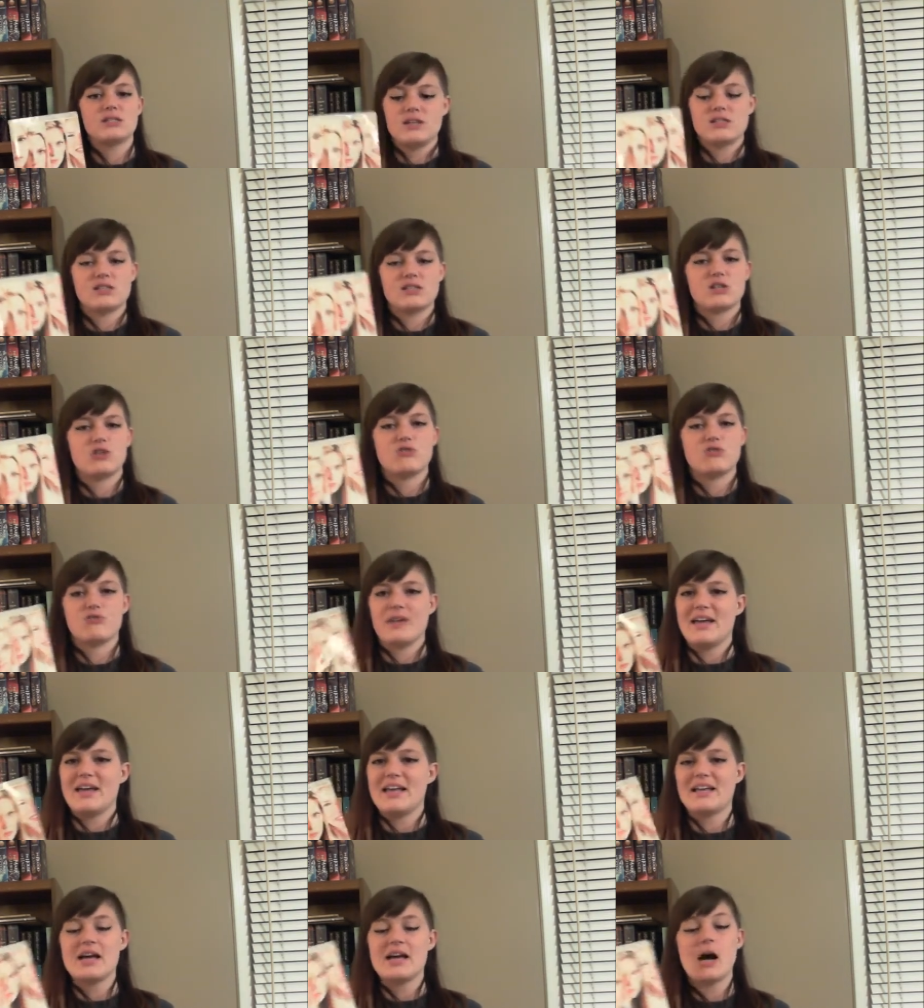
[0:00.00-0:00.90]
This is a
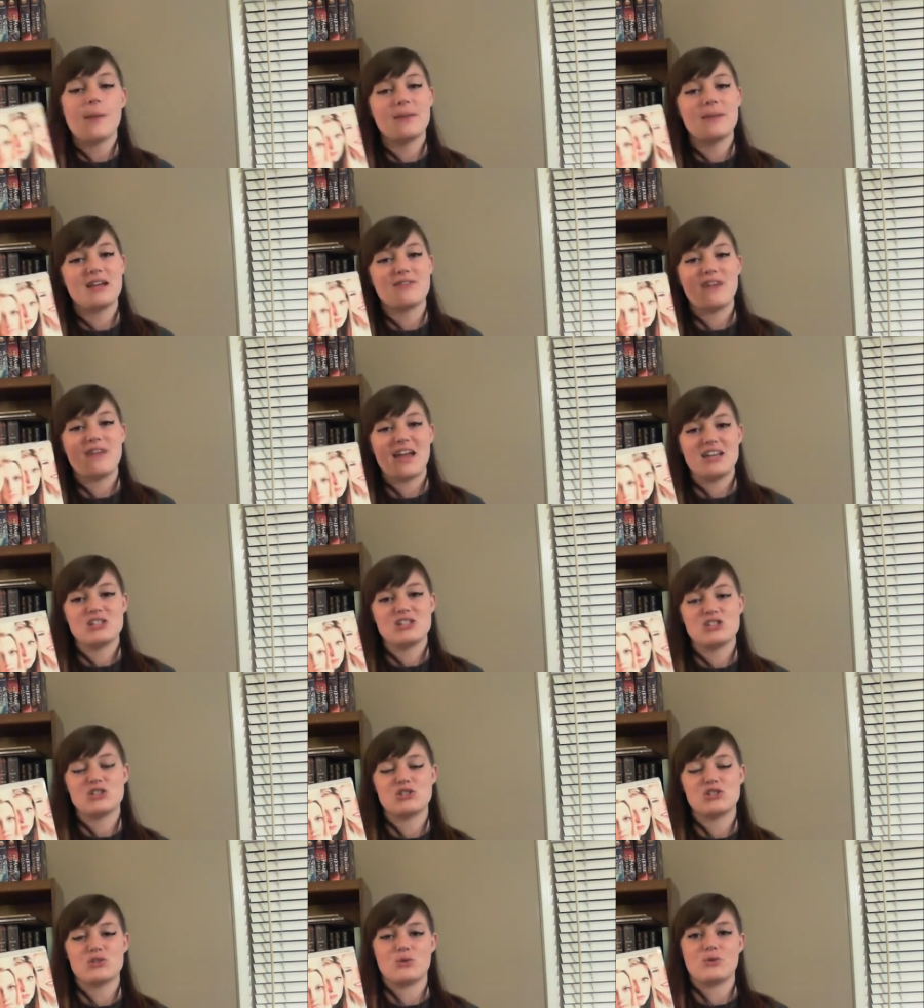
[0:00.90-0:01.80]
great coming of age
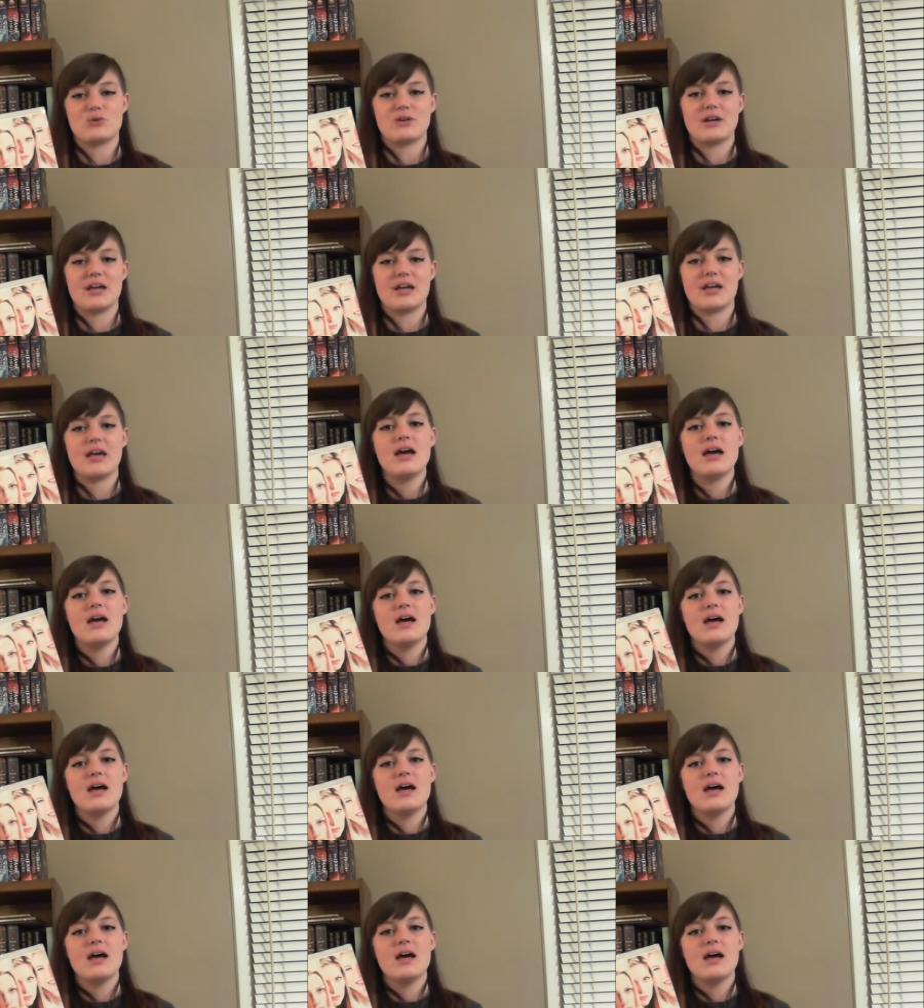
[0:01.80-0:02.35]
story.